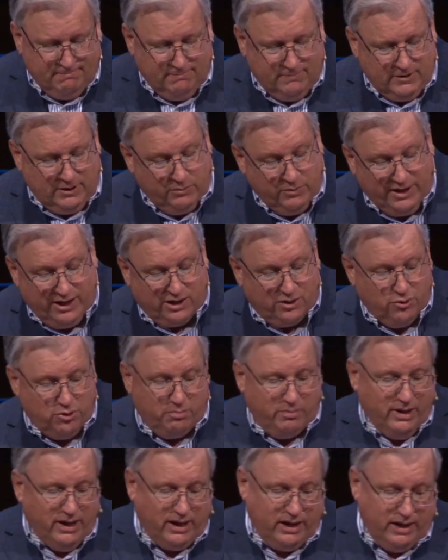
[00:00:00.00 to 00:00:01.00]
And when I go to
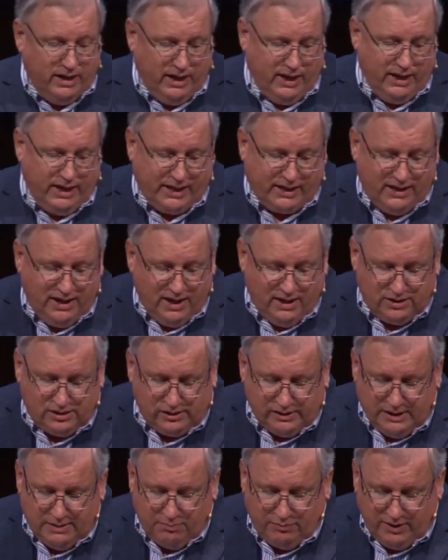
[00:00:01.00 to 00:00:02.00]
bed at night, I can't
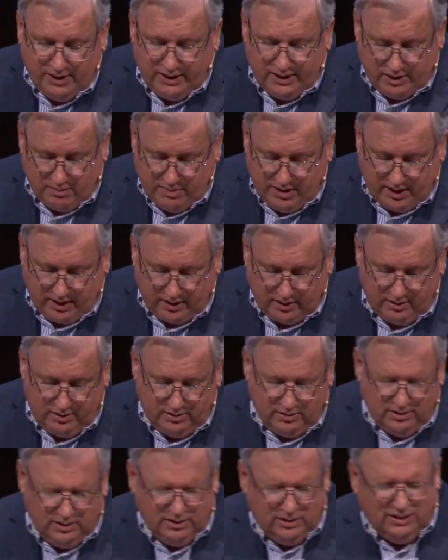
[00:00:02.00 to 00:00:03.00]
sleep thinking about it.
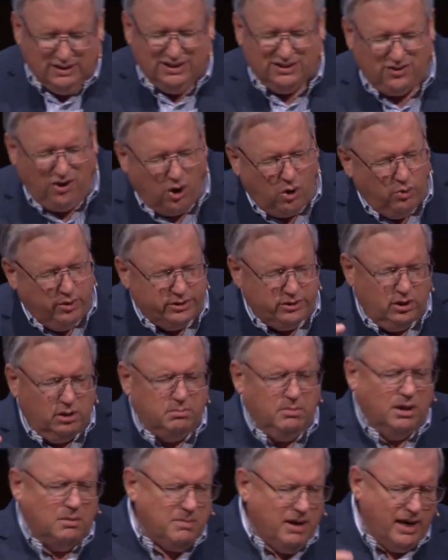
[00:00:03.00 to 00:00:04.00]
It's always on
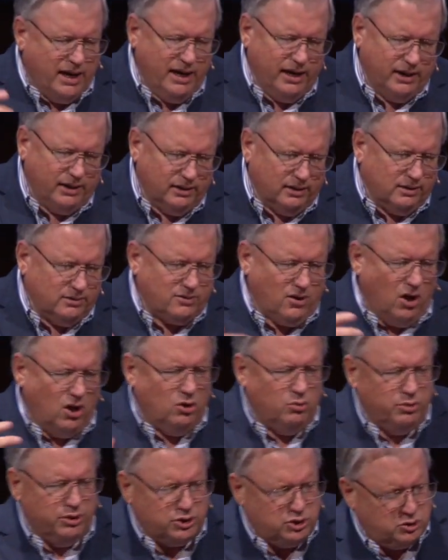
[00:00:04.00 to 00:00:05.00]
my mind. It's
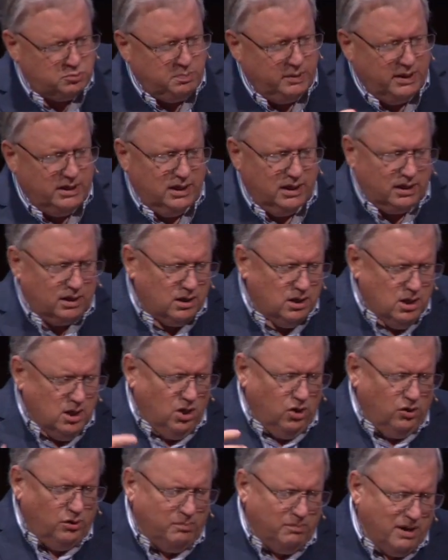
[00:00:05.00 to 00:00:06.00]
always spinning
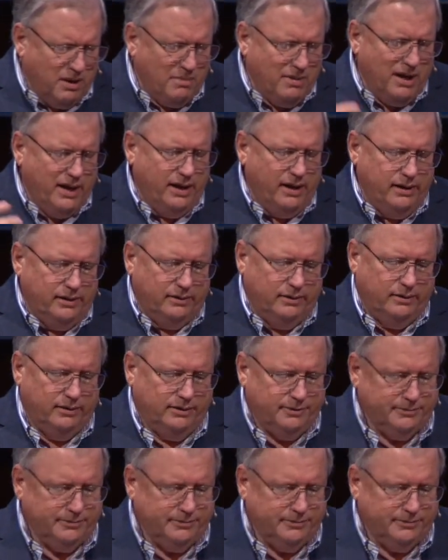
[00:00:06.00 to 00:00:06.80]
on my mind.